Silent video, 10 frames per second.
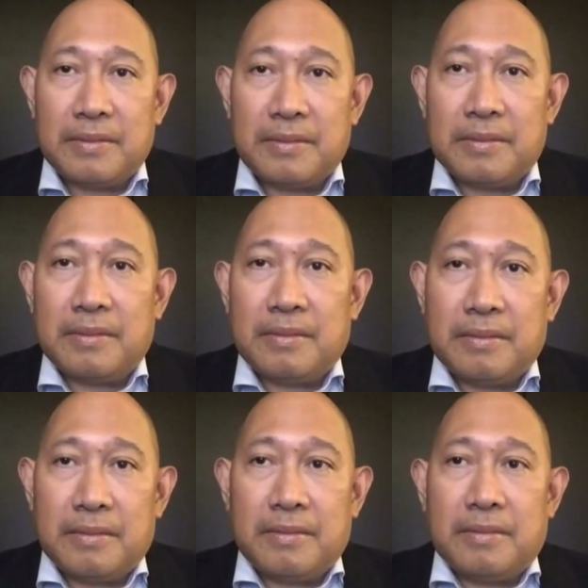
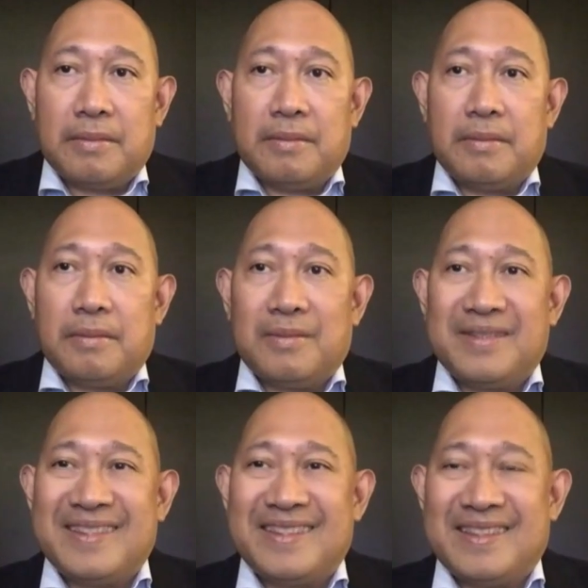
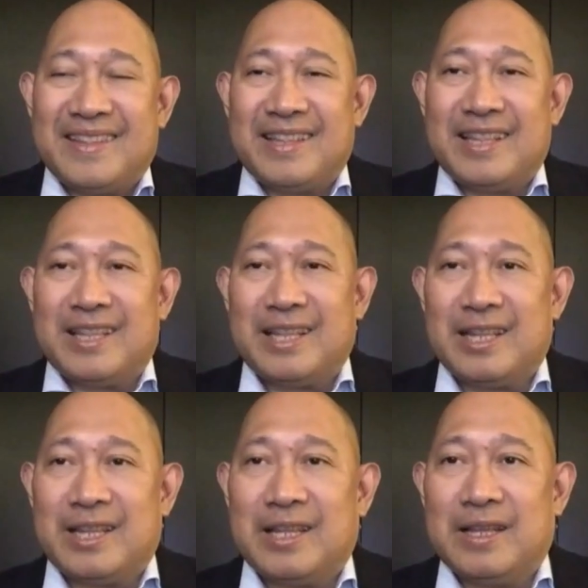
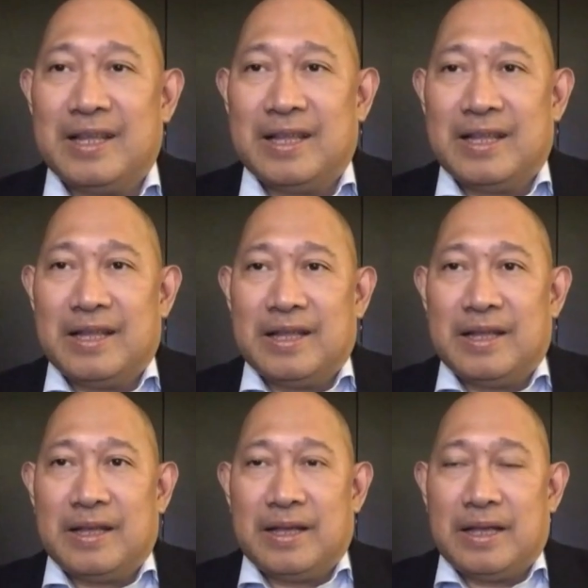
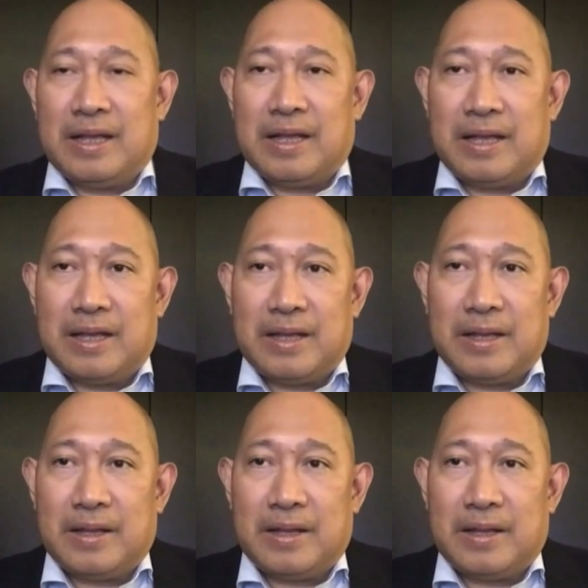No words are spoken by the person on screen.